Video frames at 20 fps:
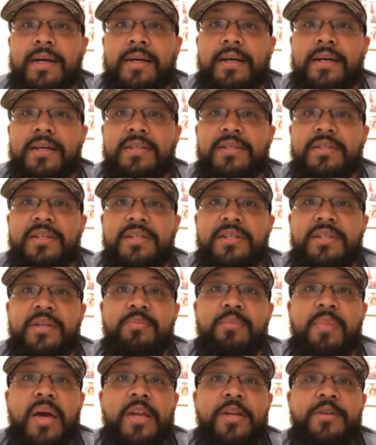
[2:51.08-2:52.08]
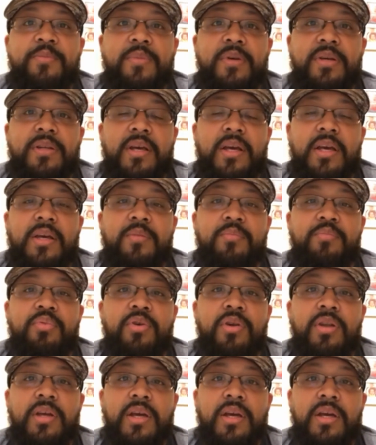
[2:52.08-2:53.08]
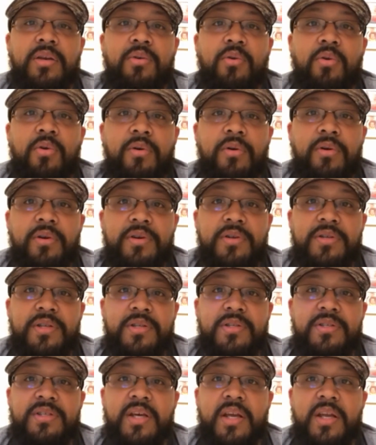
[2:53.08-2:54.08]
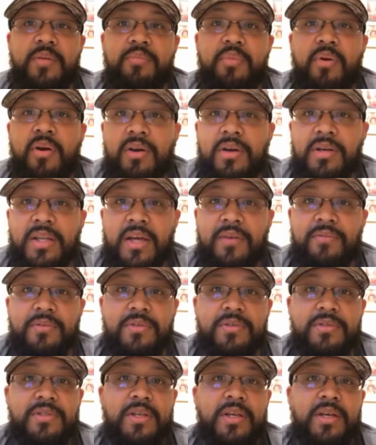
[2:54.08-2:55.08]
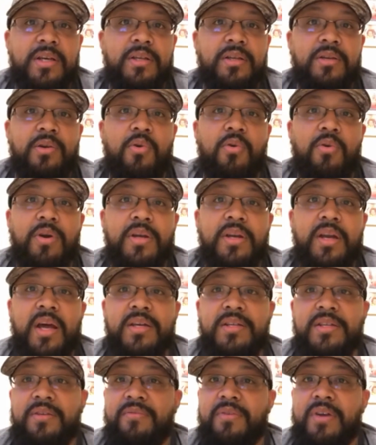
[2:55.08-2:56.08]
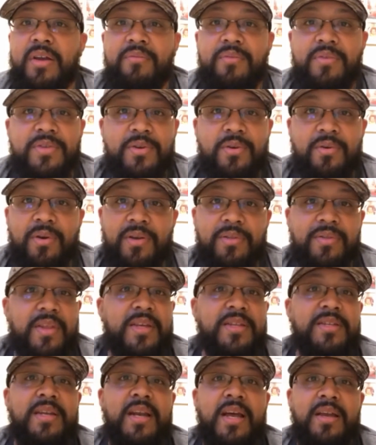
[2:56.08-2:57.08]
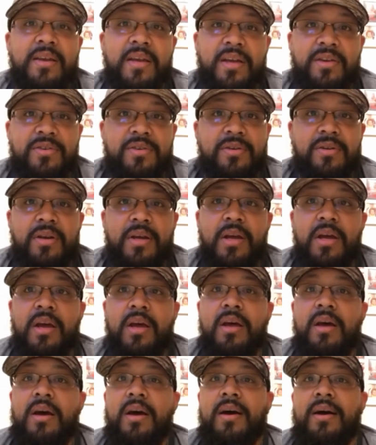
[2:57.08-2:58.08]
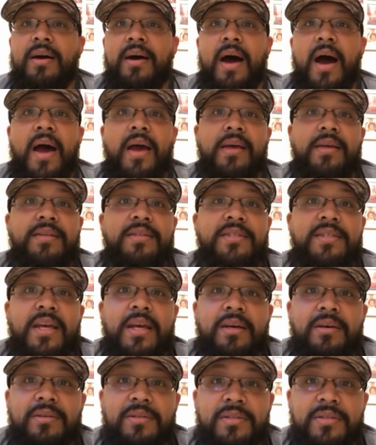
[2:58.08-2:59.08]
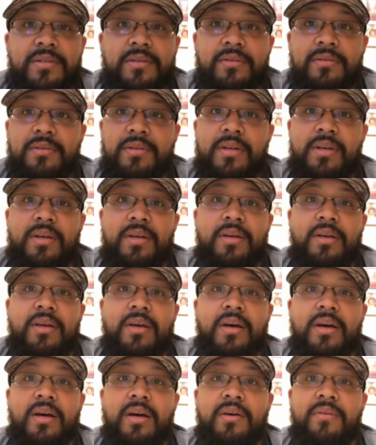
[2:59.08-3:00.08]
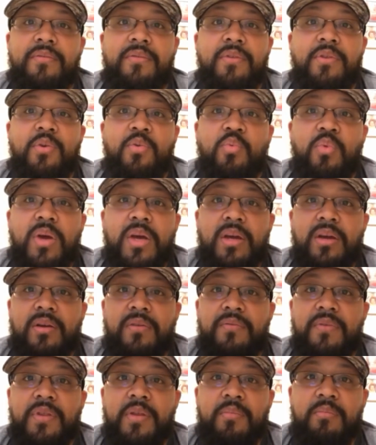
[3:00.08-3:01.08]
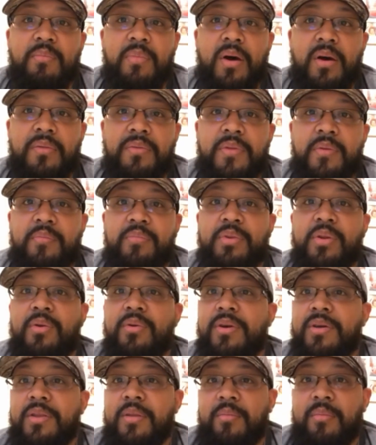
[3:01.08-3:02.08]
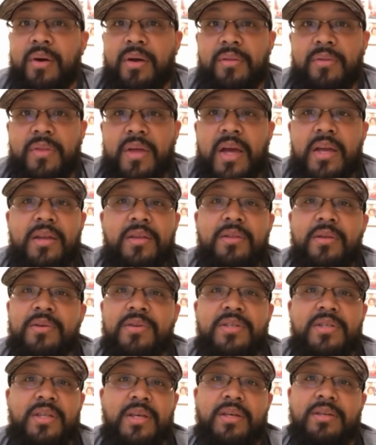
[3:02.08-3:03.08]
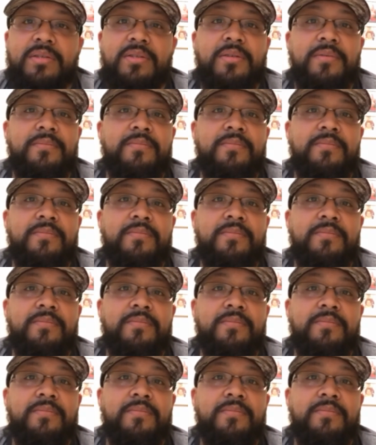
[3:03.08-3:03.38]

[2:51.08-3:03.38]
assisted management in putting in orders and setting par levels and organizing for inventory and things of that nature. Highest sales for the week or for the month, employee of the month, any of those things.